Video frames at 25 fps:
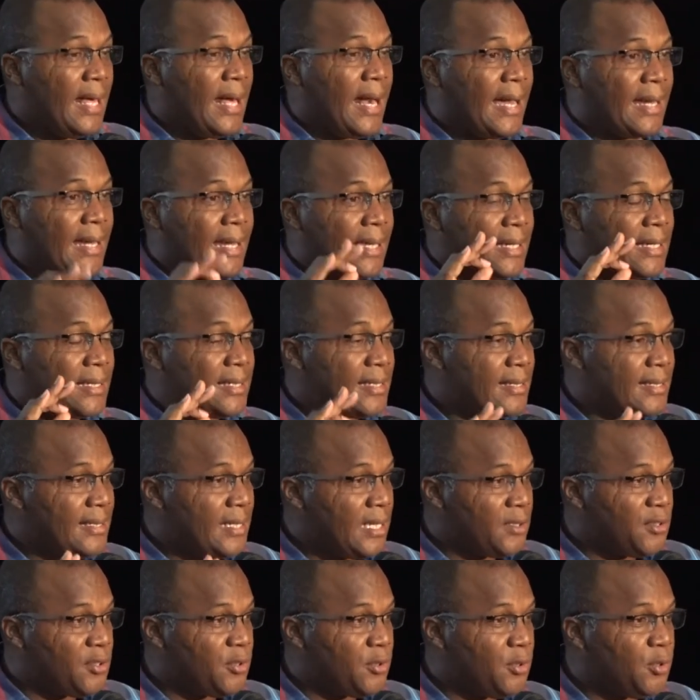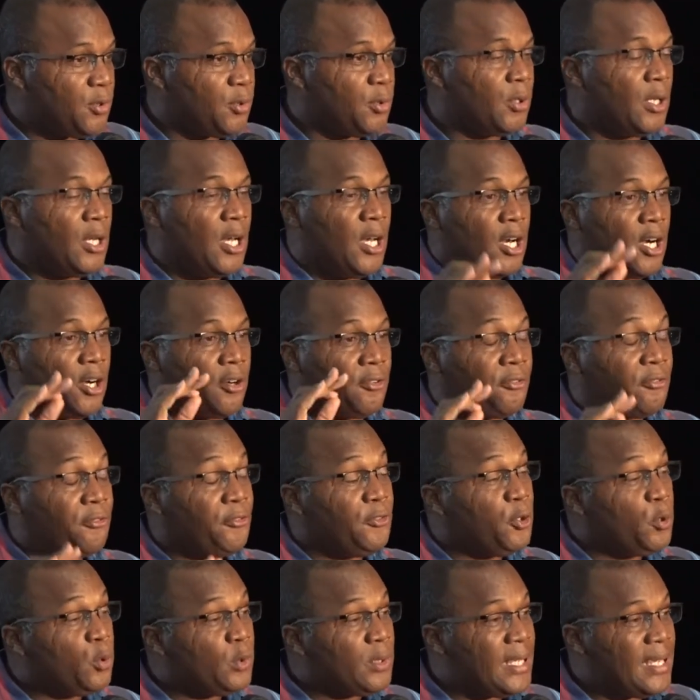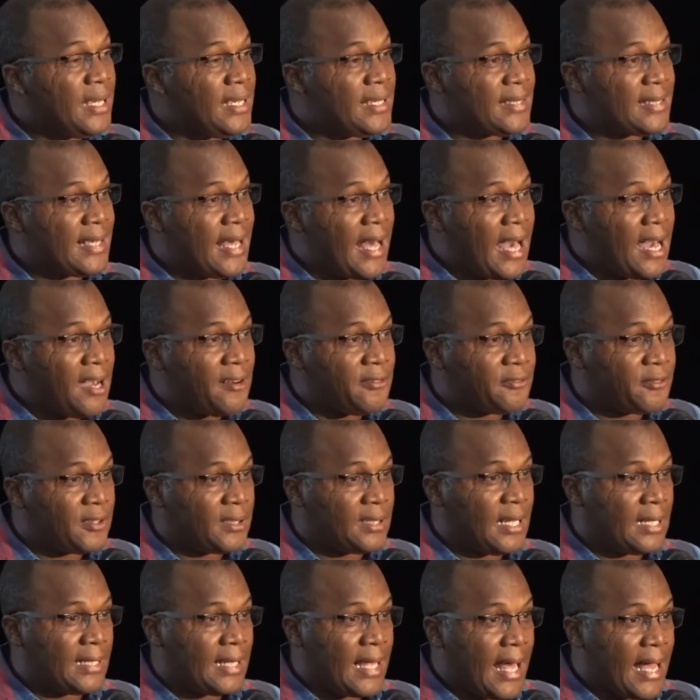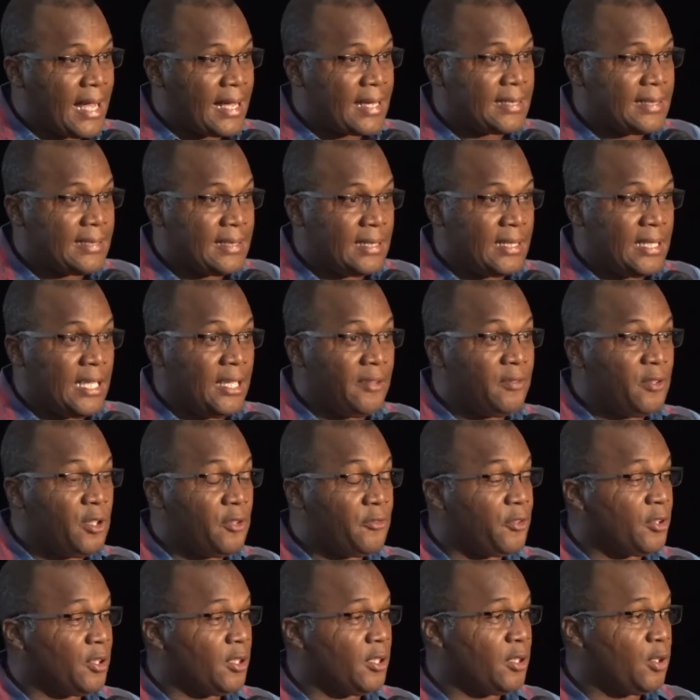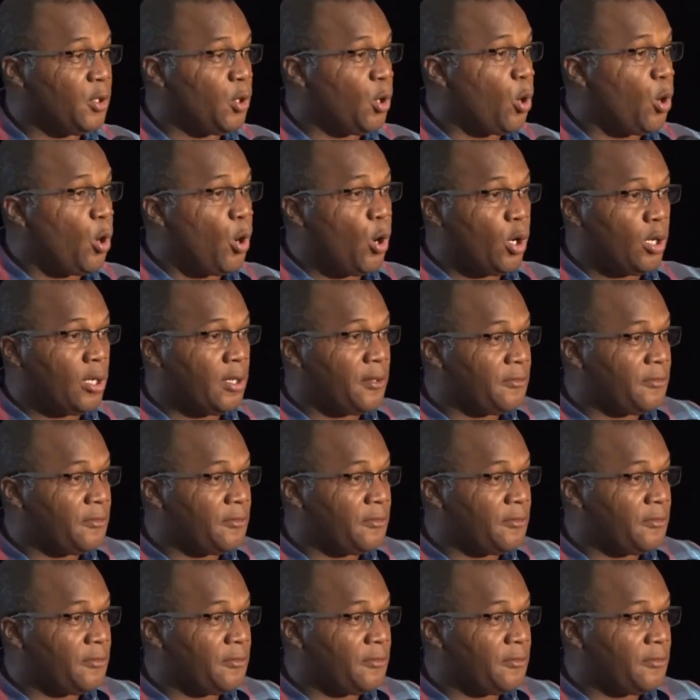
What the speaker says: And I can say to you, a few days after that accident, even if you heard all